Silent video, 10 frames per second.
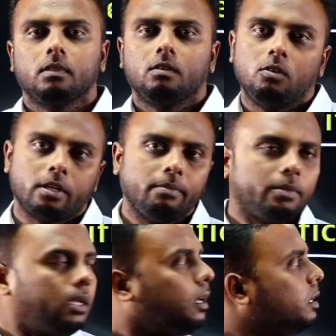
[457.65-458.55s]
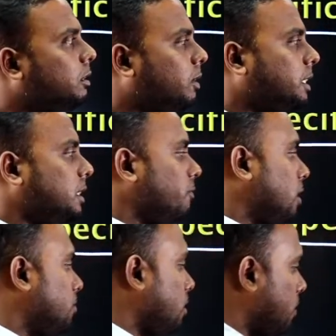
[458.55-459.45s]
Okay. Now let's see
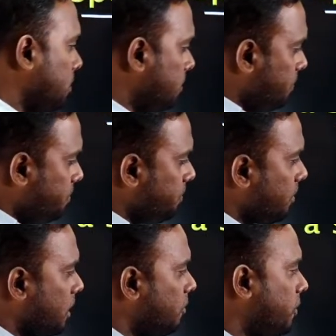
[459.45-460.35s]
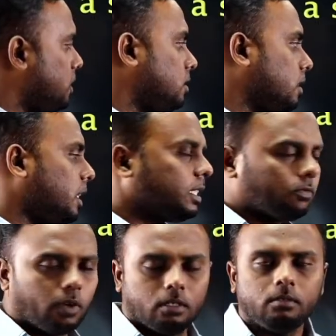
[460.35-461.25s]
one by one. First, case
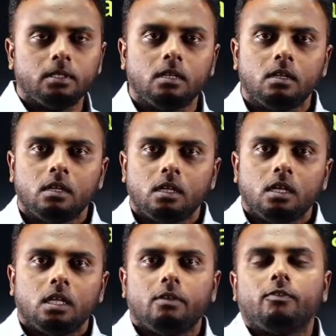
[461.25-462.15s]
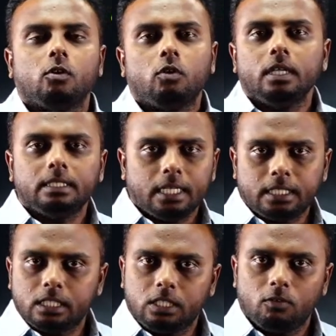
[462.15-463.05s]
1, if load is
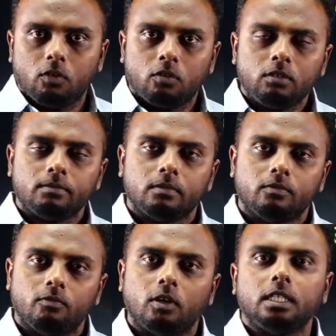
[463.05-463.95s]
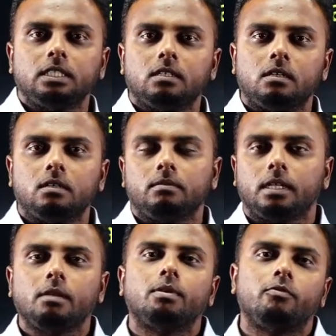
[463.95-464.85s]
resistive load, what is the
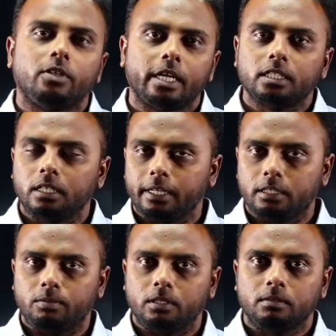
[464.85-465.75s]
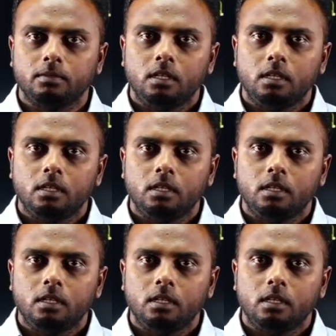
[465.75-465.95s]
type of reaction takes place?